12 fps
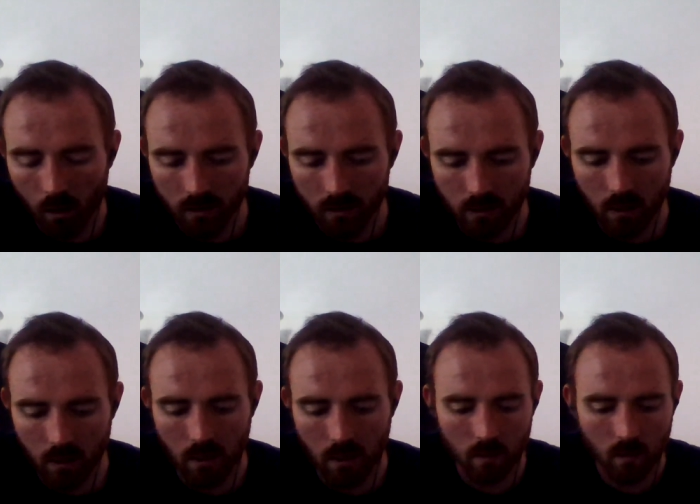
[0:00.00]
It, it,
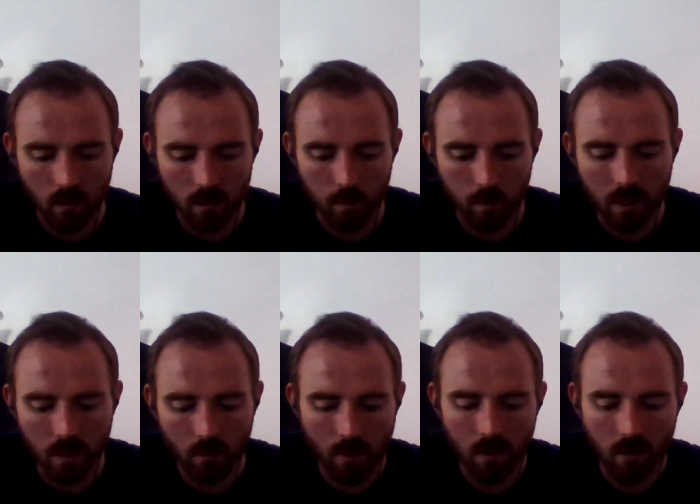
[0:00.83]
it's it's being
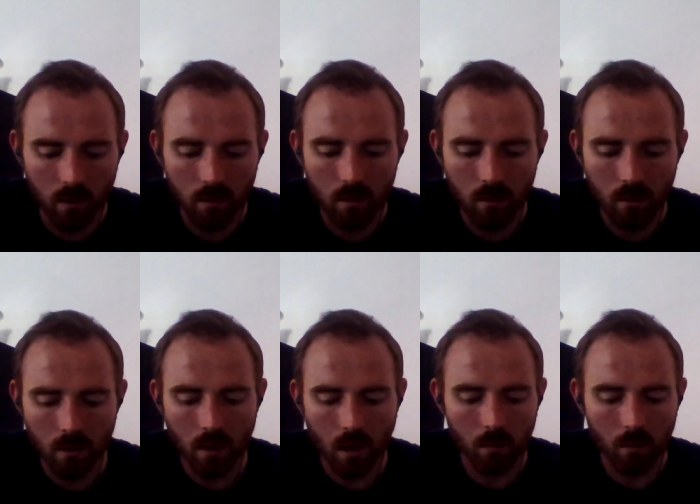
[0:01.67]
ready,
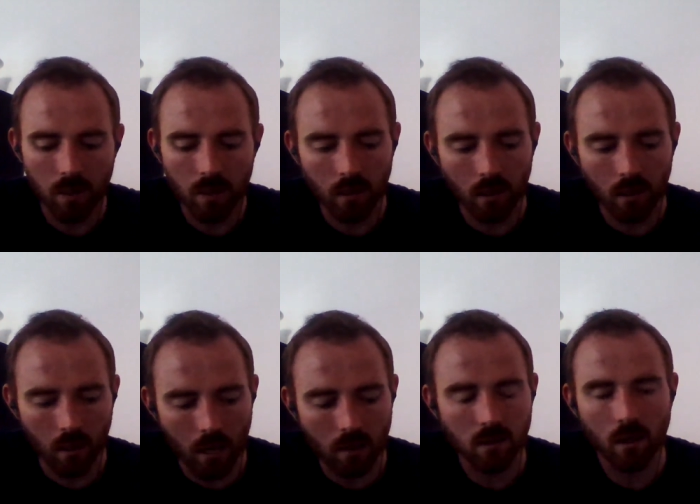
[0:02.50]
and being
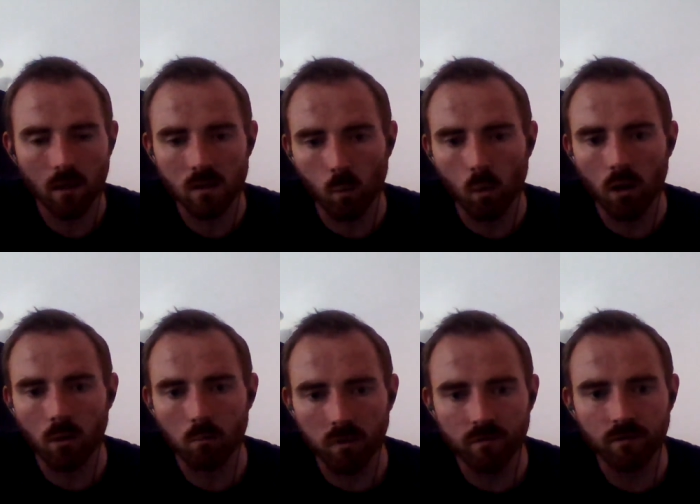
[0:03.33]
acting as one
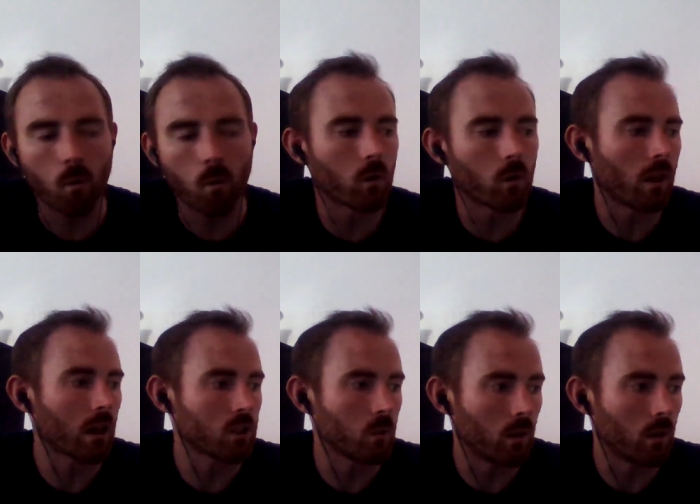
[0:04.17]
before the actual